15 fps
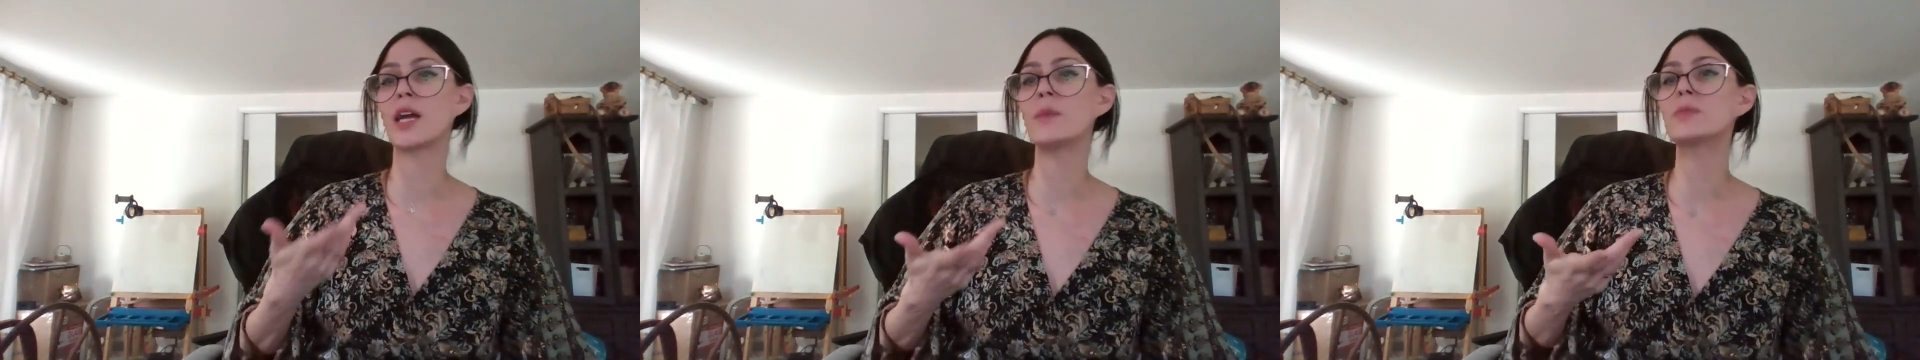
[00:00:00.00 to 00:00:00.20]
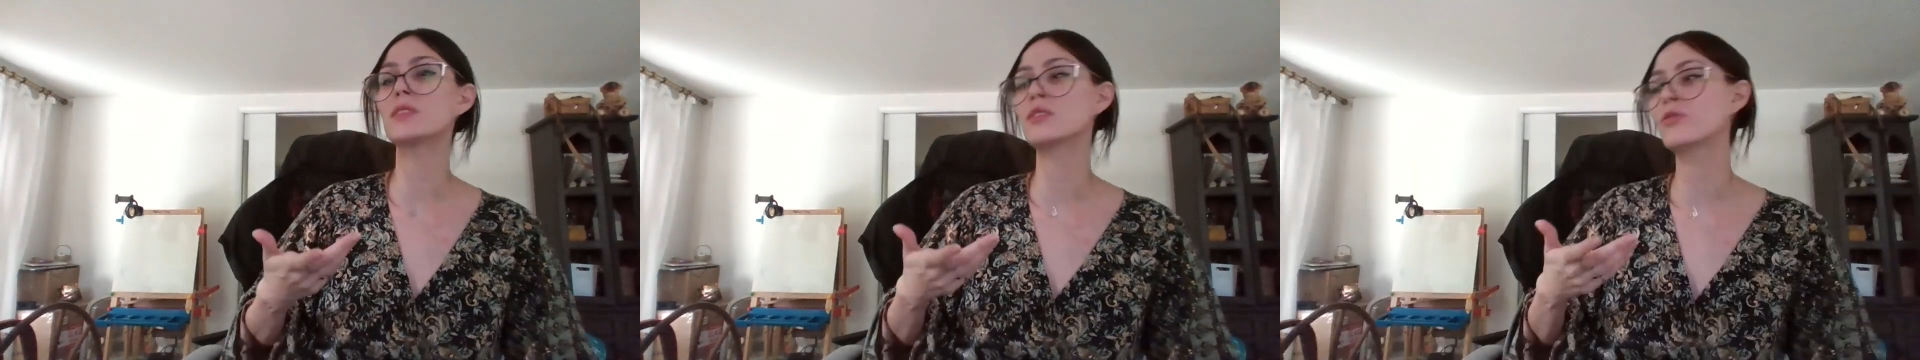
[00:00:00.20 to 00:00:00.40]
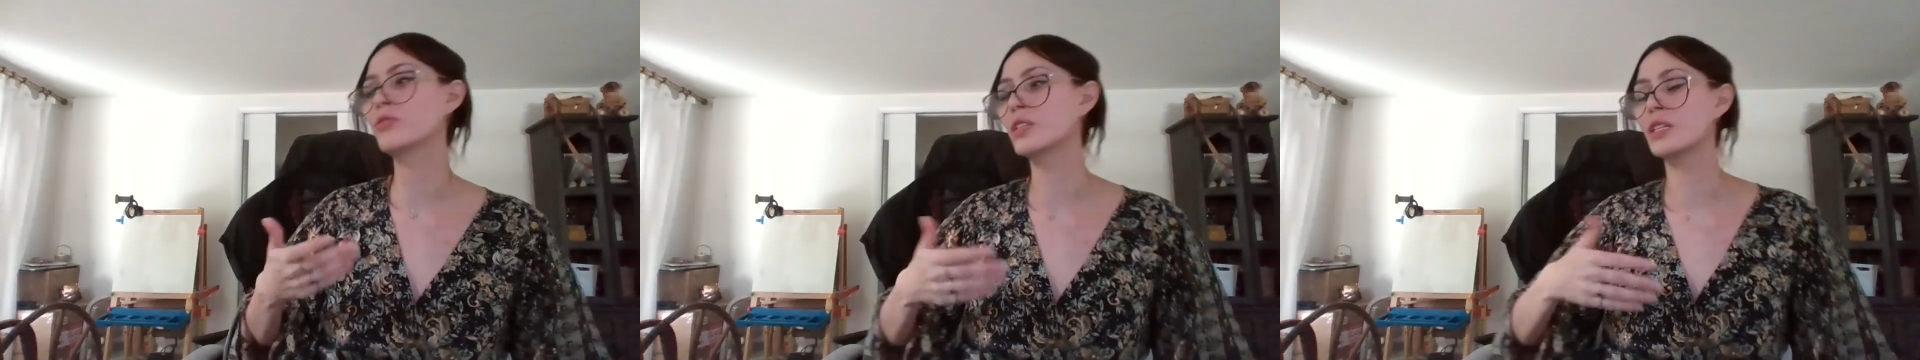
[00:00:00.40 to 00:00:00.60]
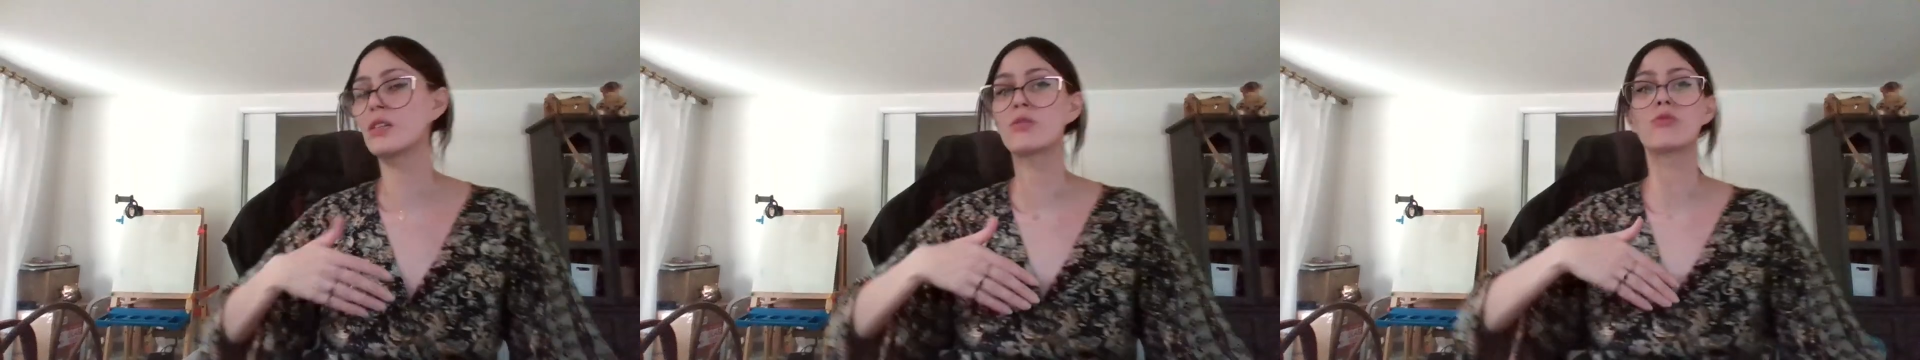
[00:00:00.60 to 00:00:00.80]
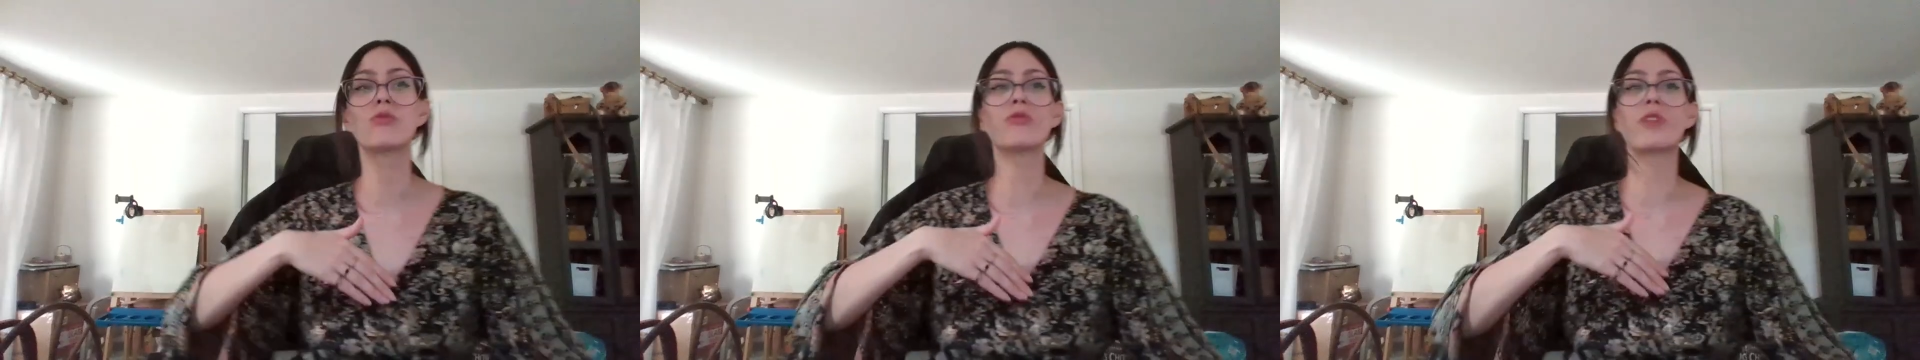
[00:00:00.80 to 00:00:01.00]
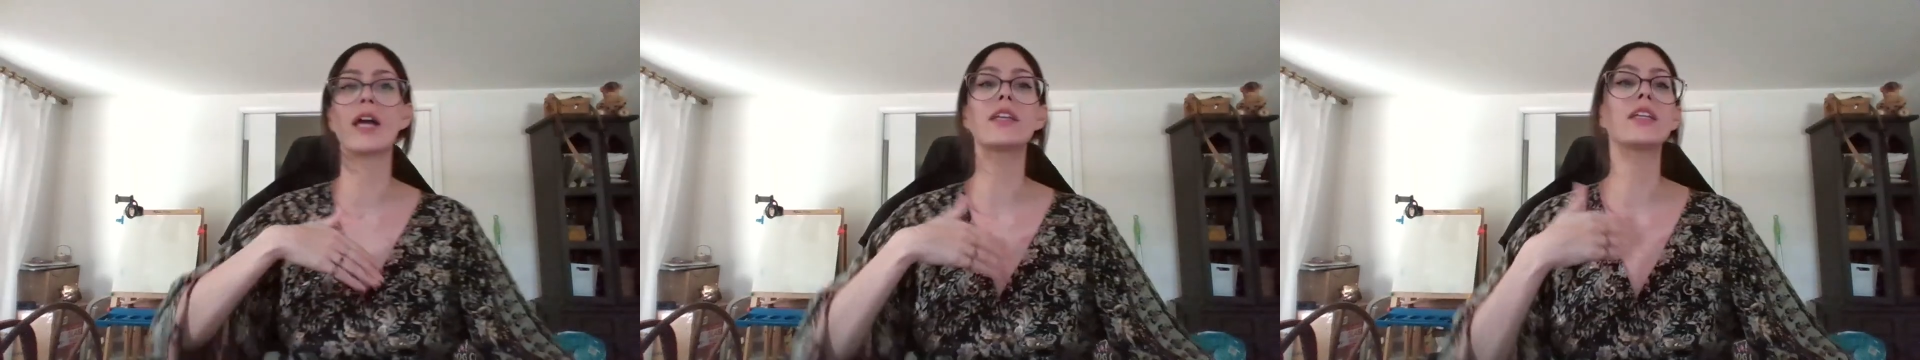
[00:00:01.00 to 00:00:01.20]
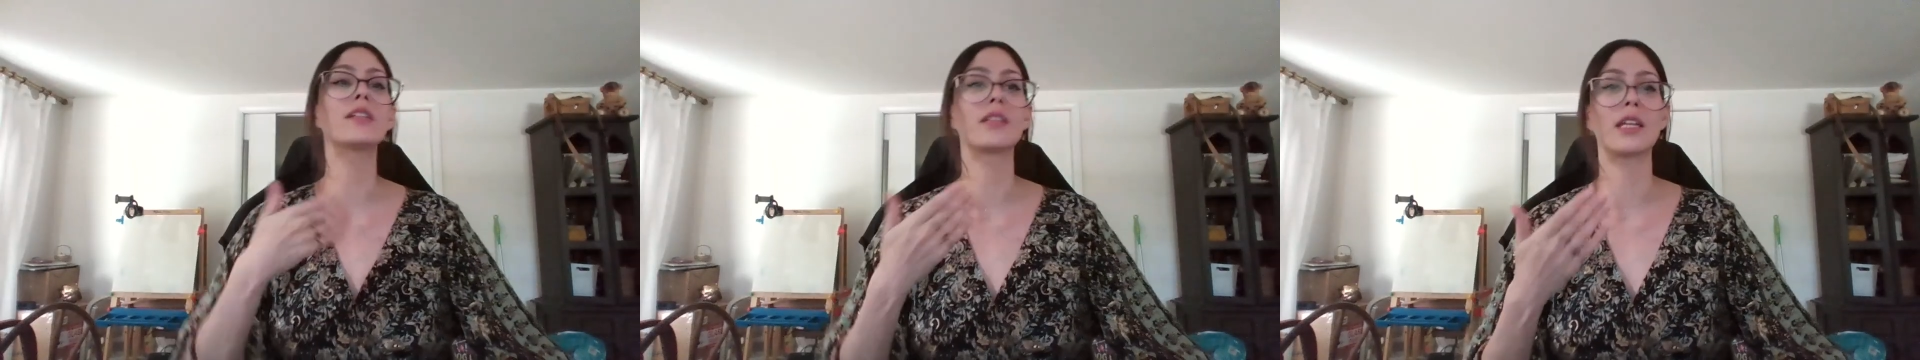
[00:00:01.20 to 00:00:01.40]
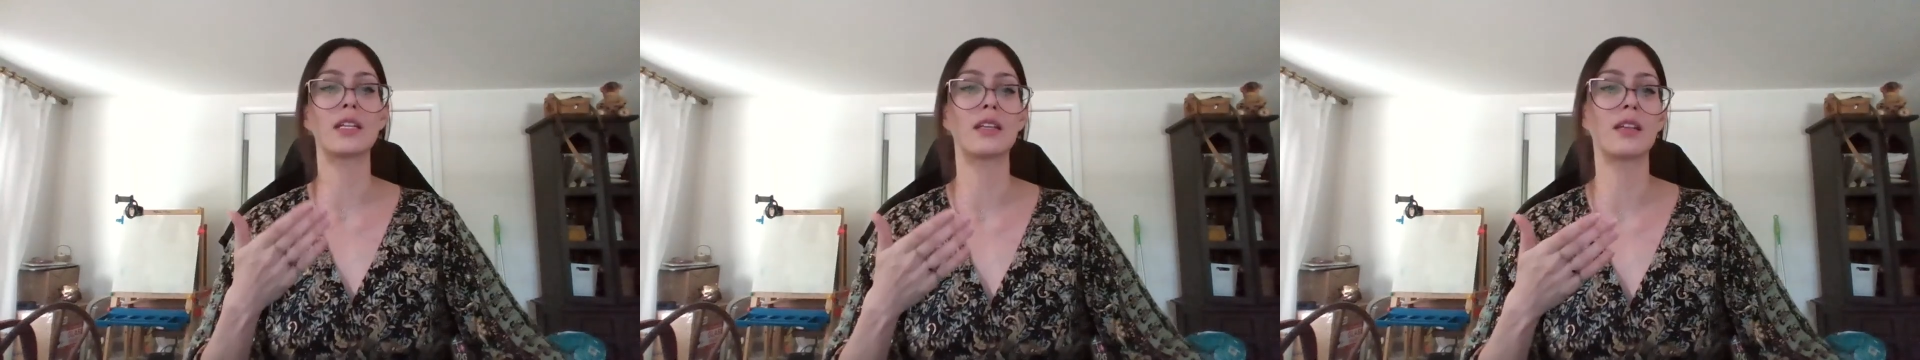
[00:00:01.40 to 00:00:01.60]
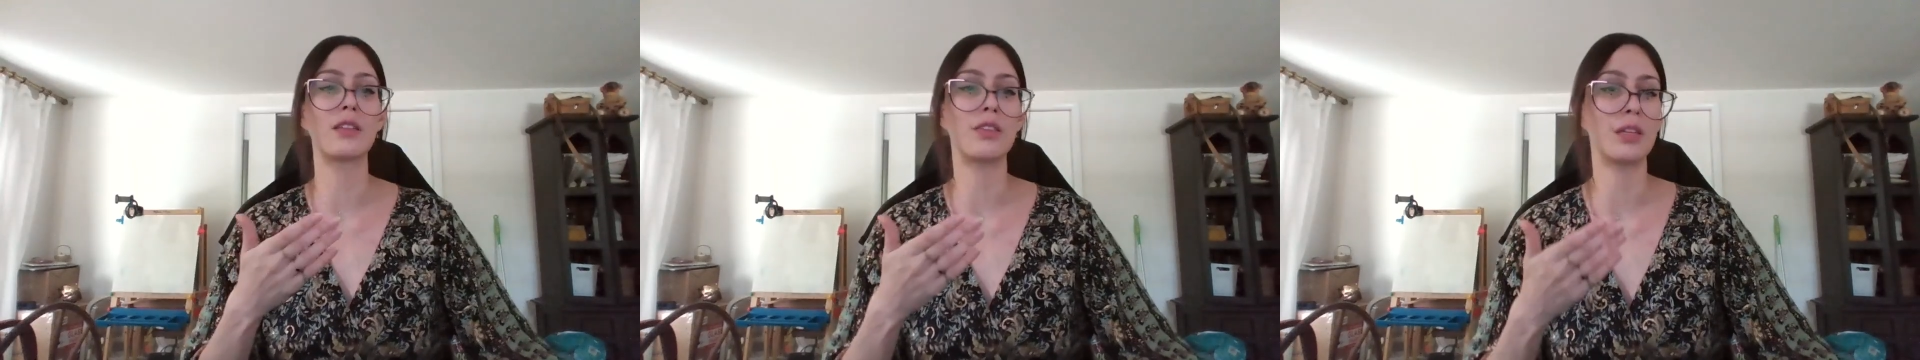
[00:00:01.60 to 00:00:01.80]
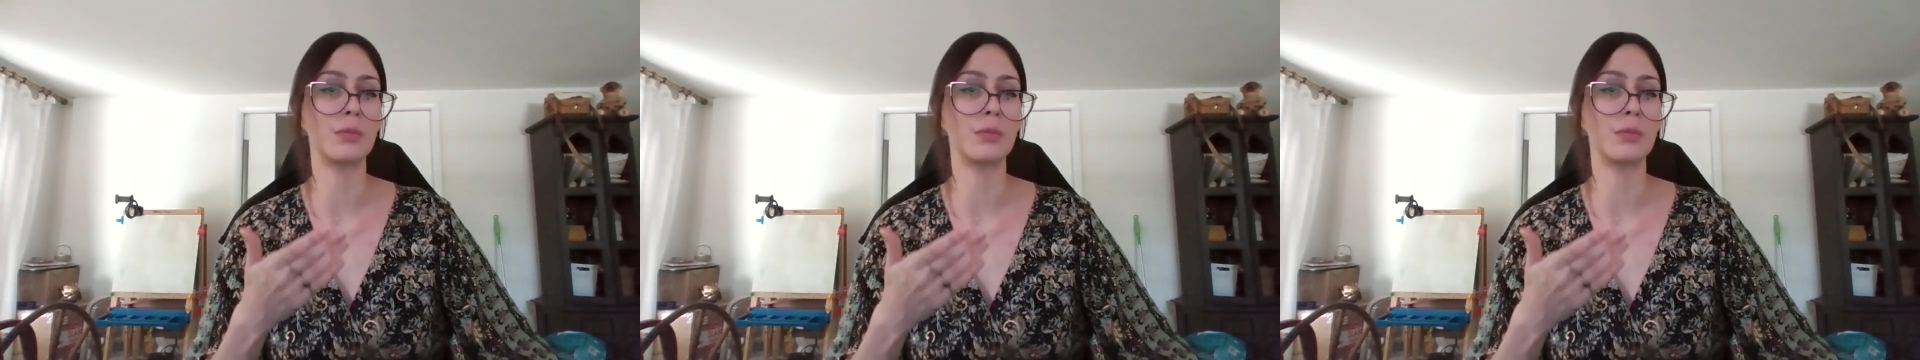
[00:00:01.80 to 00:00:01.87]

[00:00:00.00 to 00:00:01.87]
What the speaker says: preemptively regulating